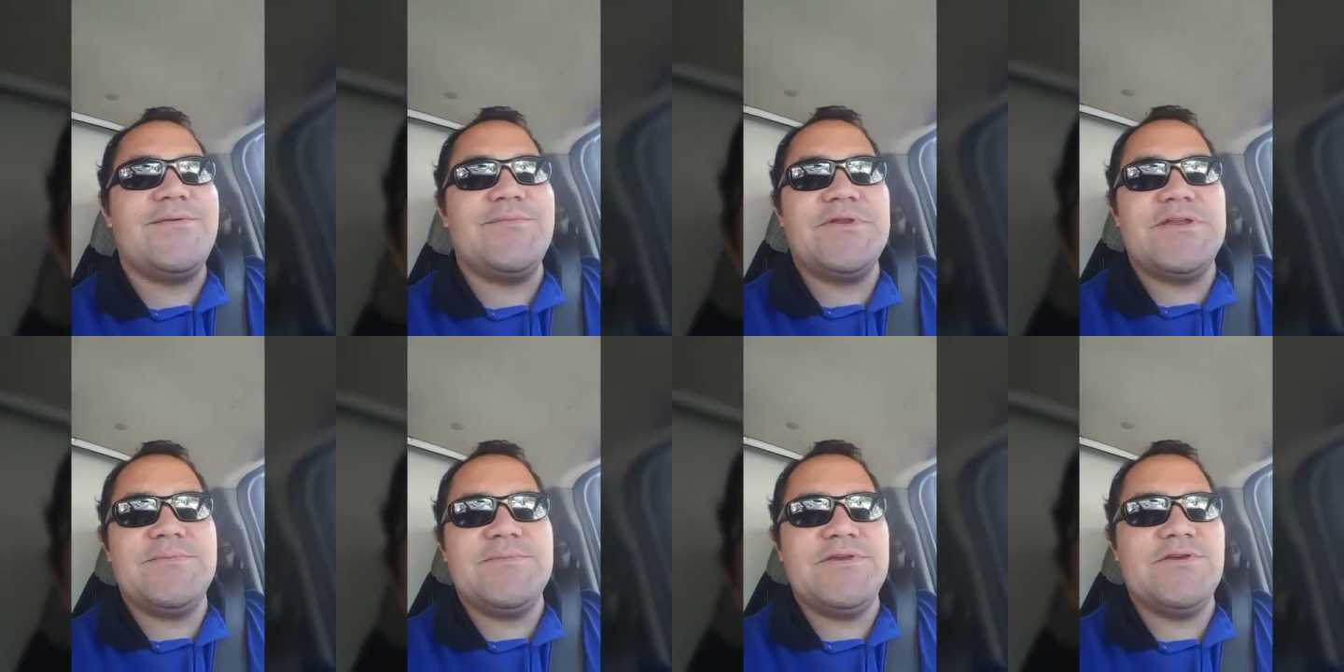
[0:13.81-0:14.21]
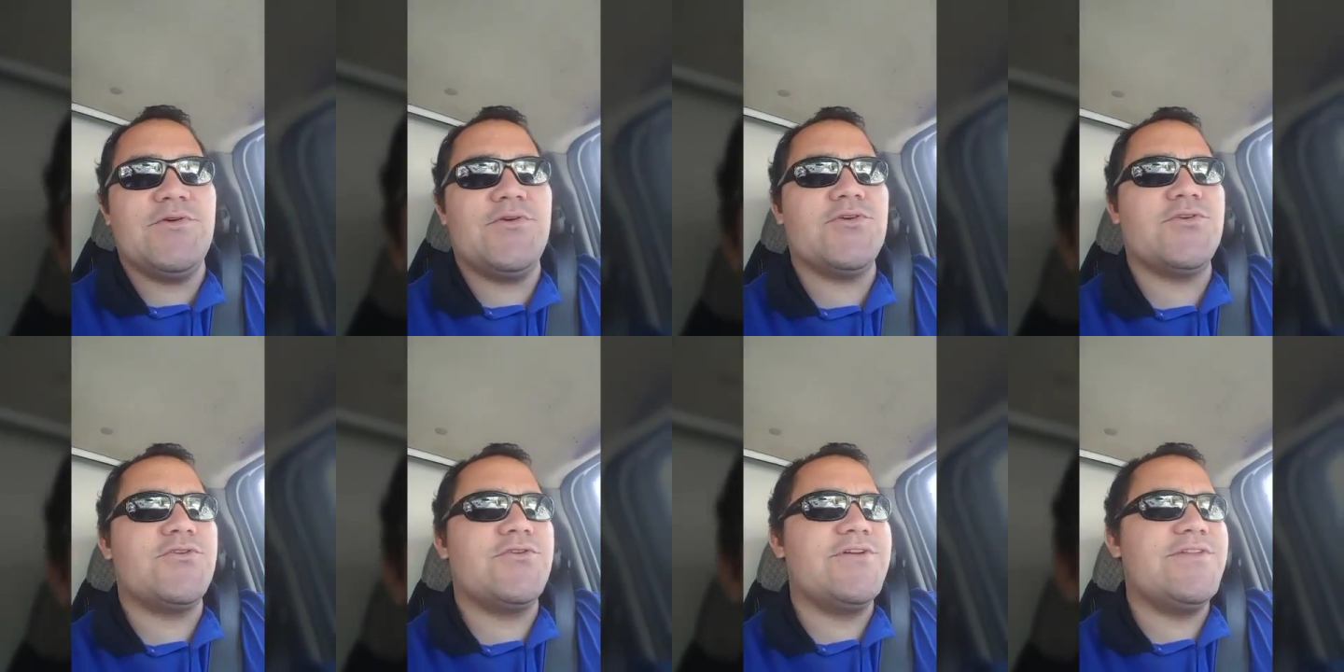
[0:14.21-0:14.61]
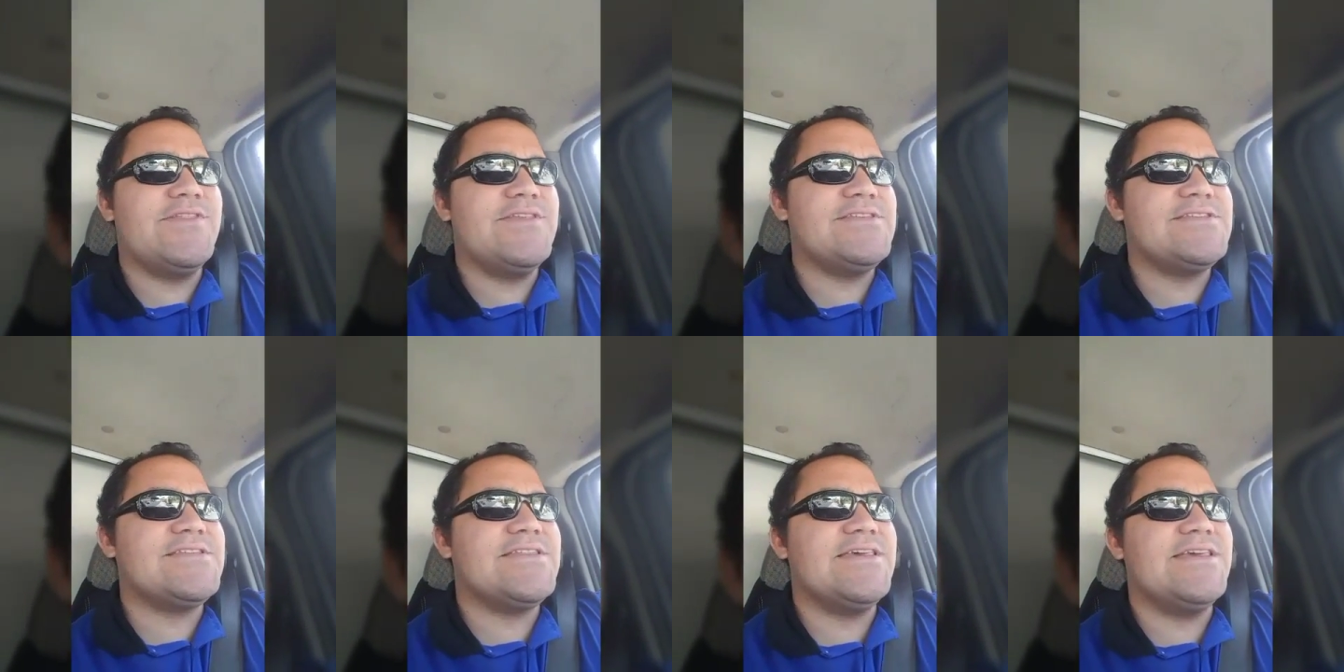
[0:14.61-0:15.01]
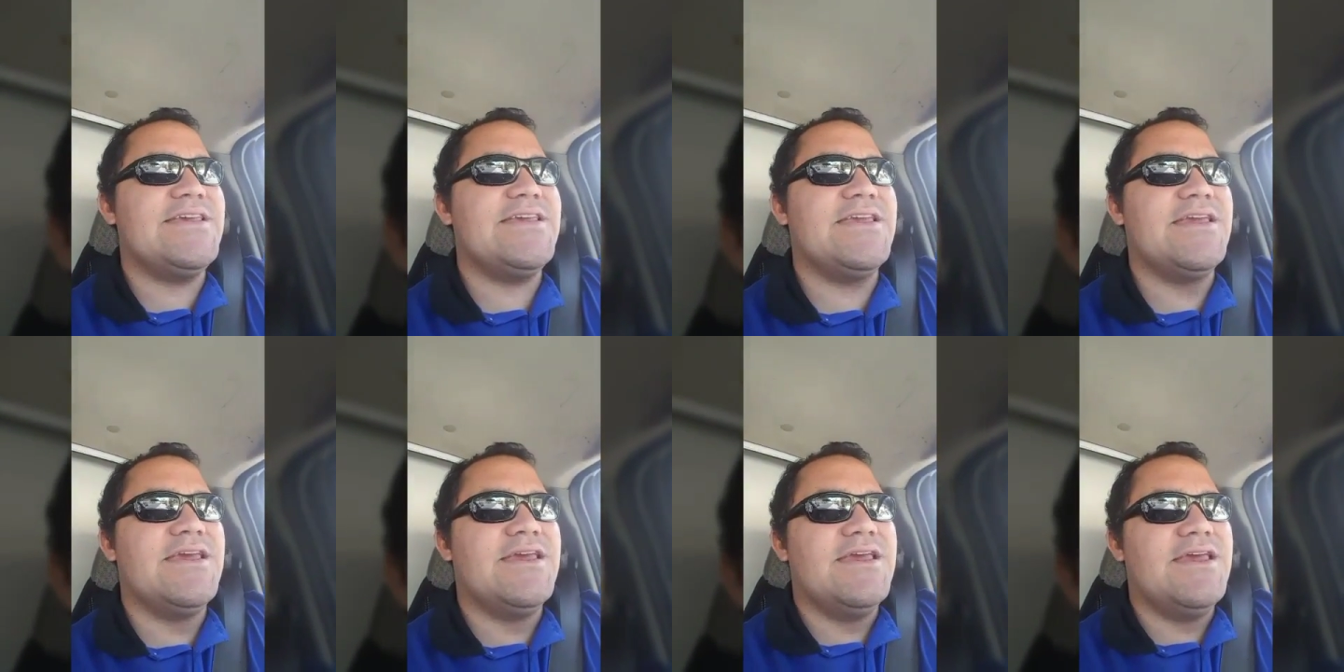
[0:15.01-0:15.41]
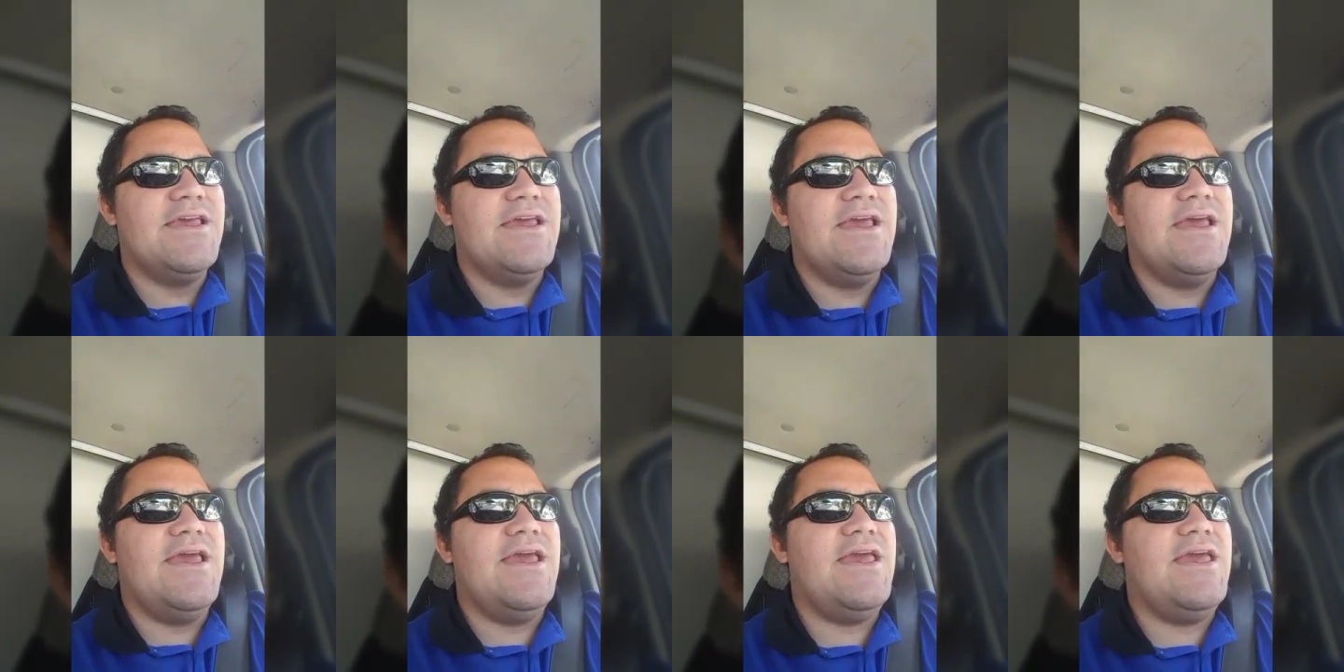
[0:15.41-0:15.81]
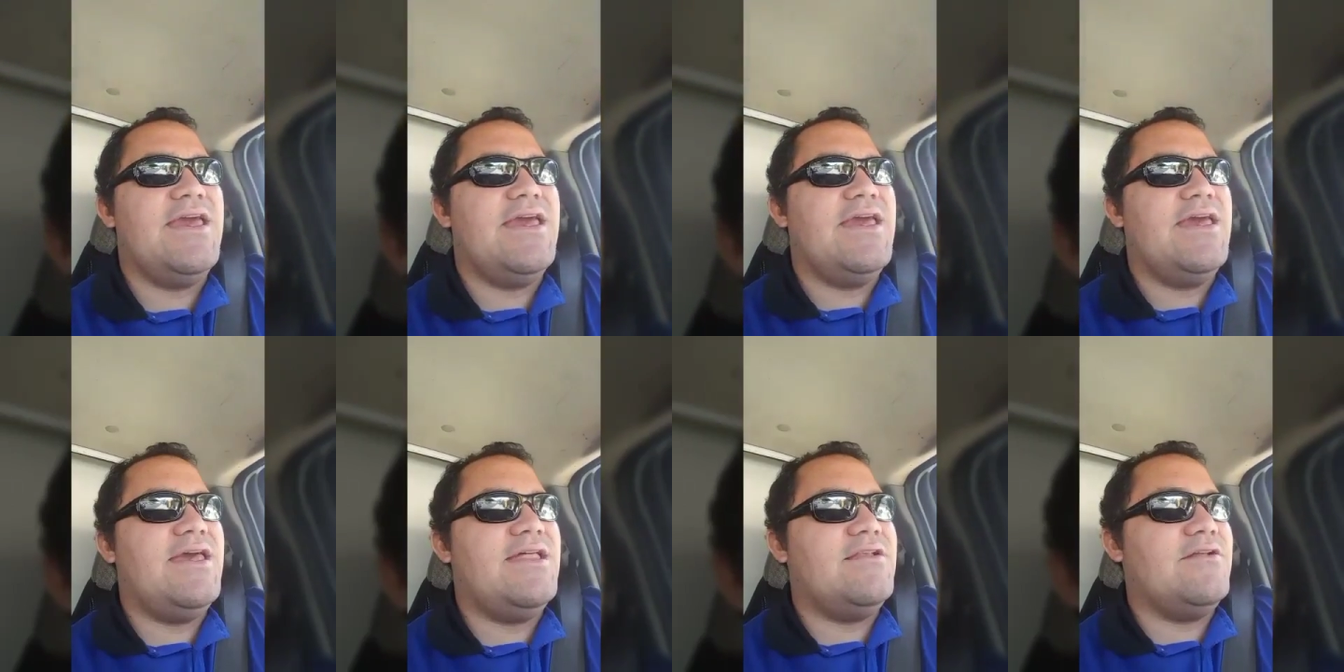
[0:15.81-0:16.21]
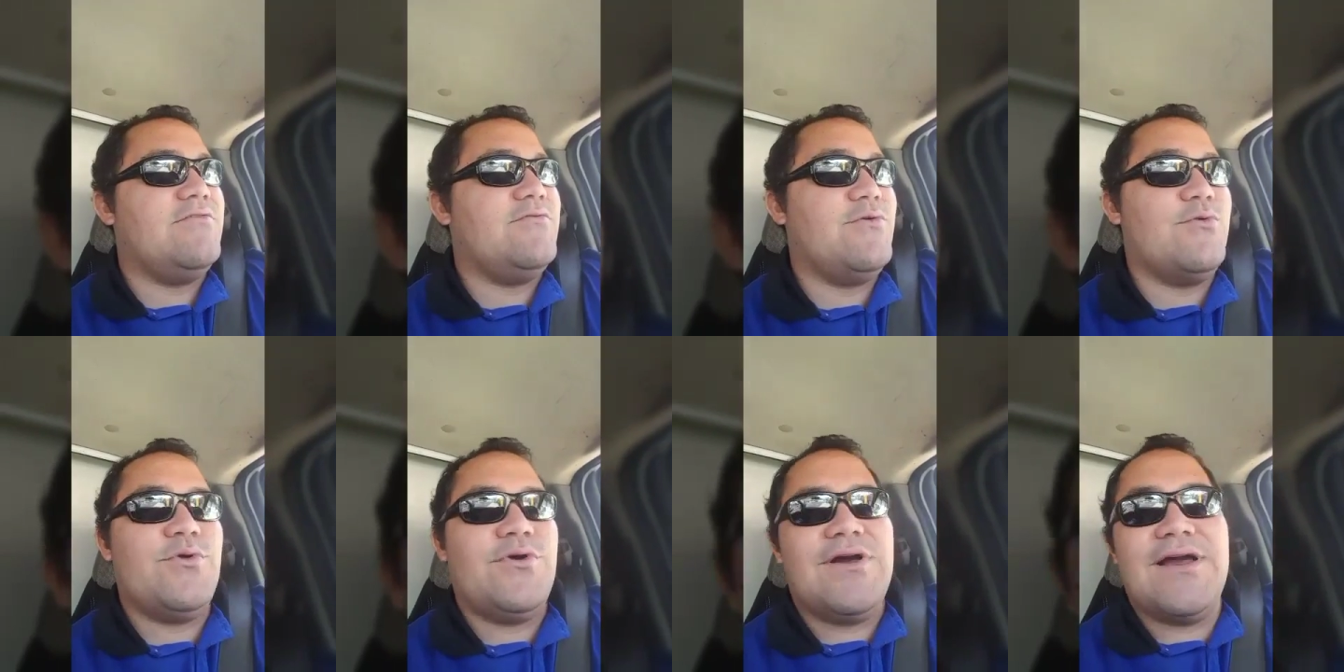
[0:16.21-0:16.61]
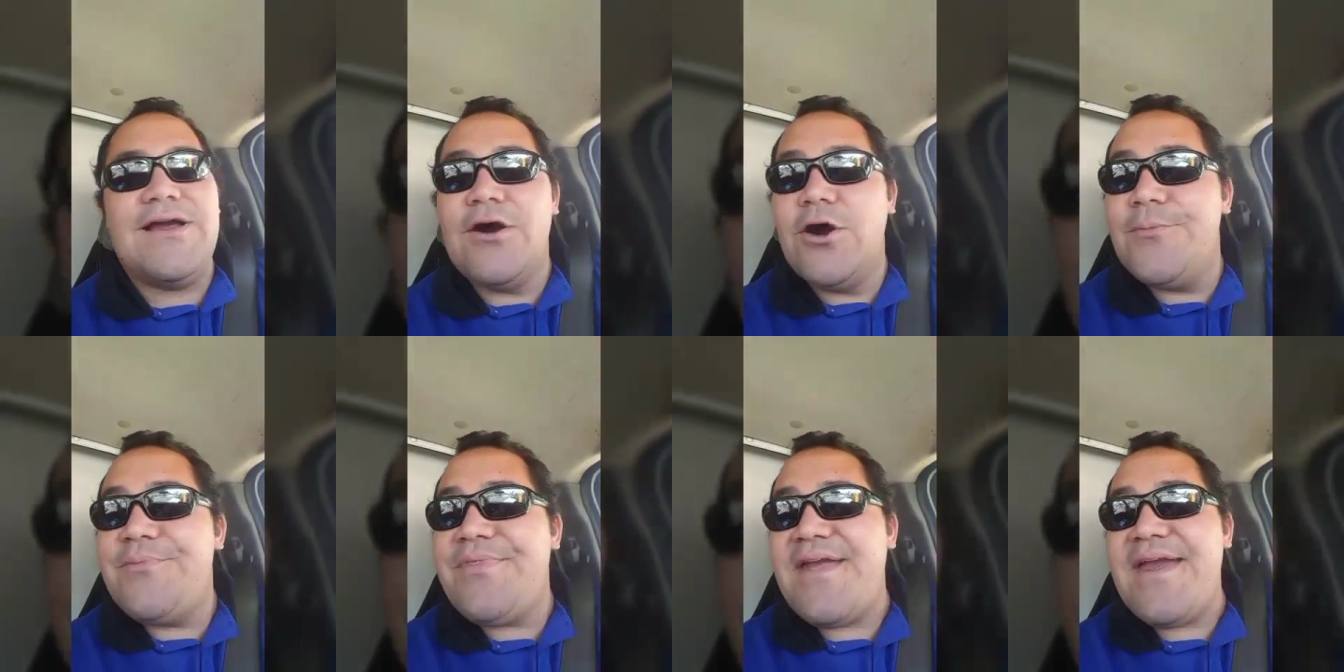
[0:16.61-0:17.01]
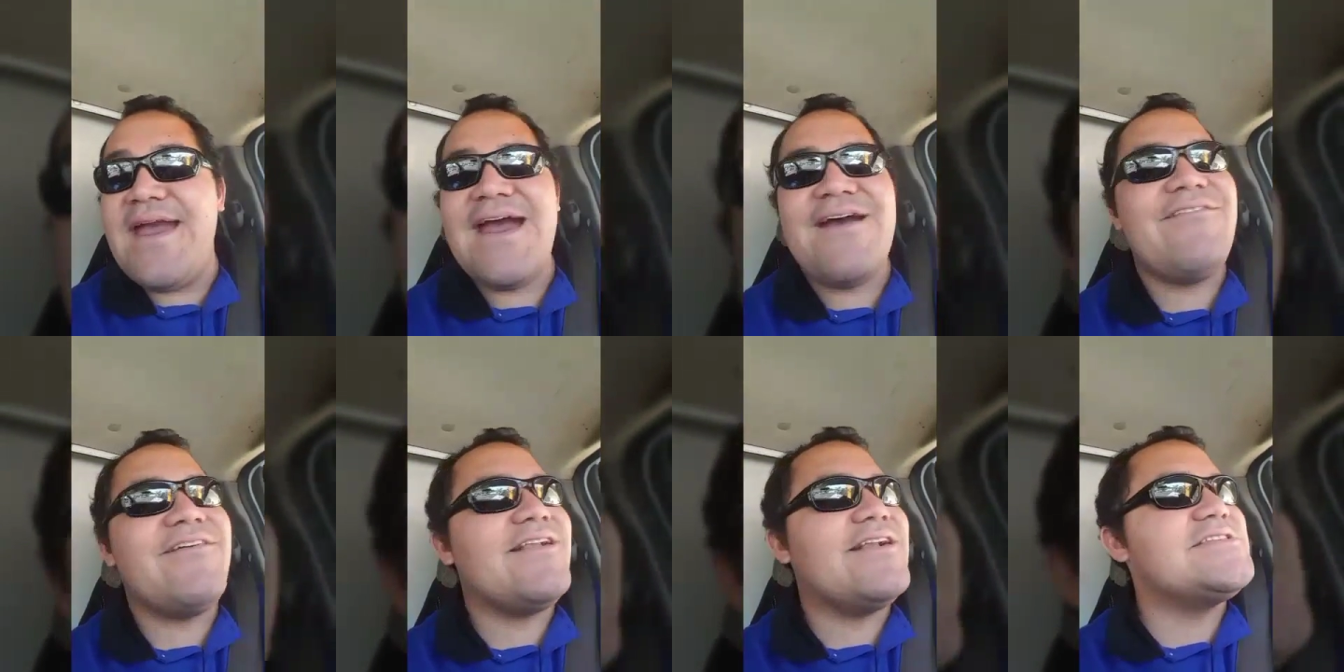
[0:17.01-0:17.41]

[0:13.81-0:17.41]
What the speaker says: I'm going to be ordering this thing, and, well, I hope they have it.